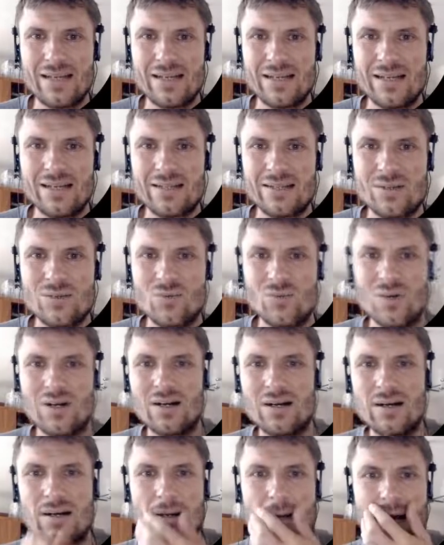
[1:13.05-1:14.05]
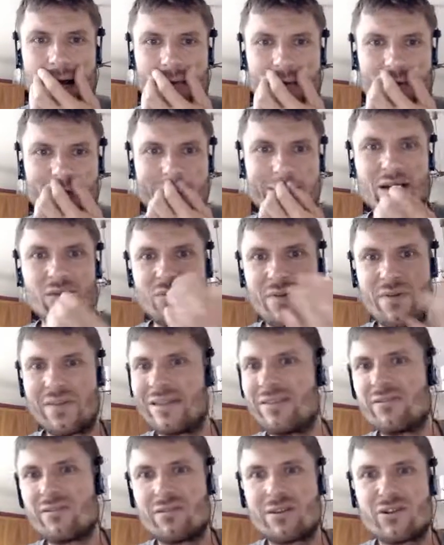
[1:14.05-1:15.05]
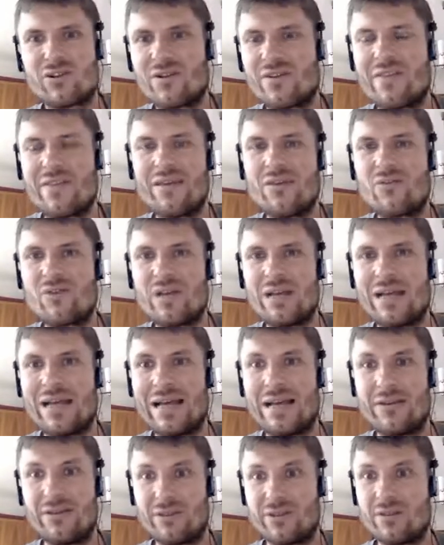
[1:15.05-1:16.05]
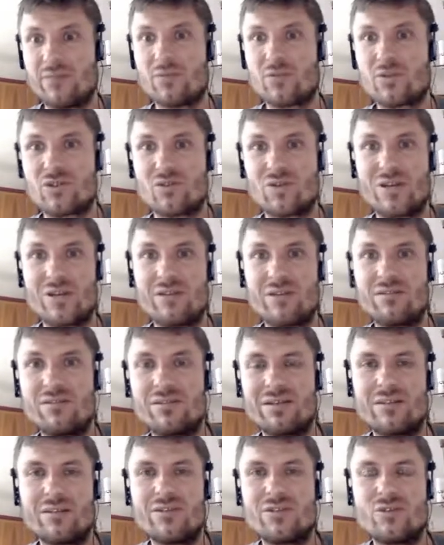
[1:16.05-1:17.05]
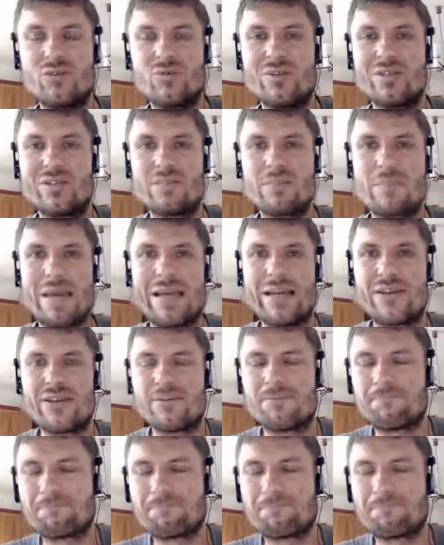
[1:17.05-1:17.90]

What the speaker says: So I will start with introduction, theory, and demonstrator that the students made,